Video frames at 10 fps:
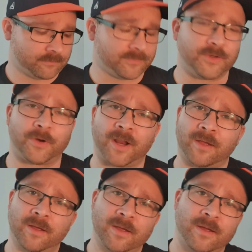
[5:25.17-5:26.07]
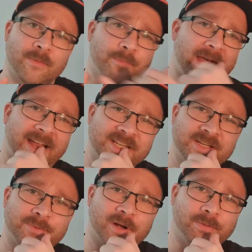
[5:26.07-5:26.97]
You're gonna package
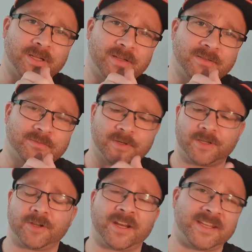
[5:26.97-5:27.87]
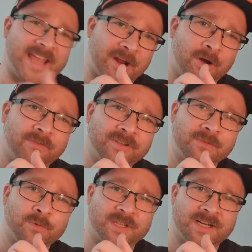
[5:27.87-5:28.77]
it properly. You're gonna get it off to them
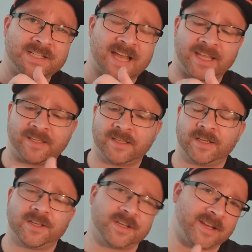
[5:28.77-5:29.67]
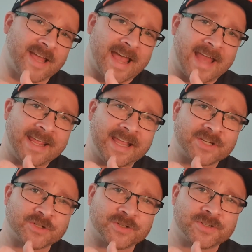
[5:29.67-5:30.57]
within a day. You're gonna add
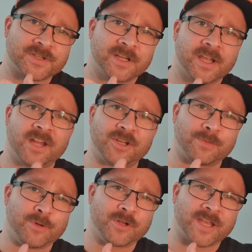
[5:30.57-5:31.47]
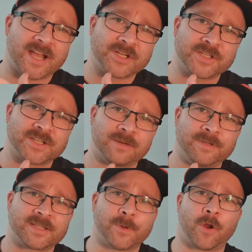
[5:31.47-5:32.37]
extras, and your communication is gonna be
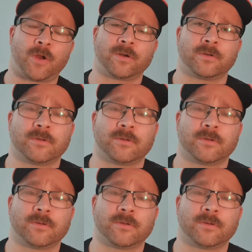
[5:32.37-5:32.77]
spot on.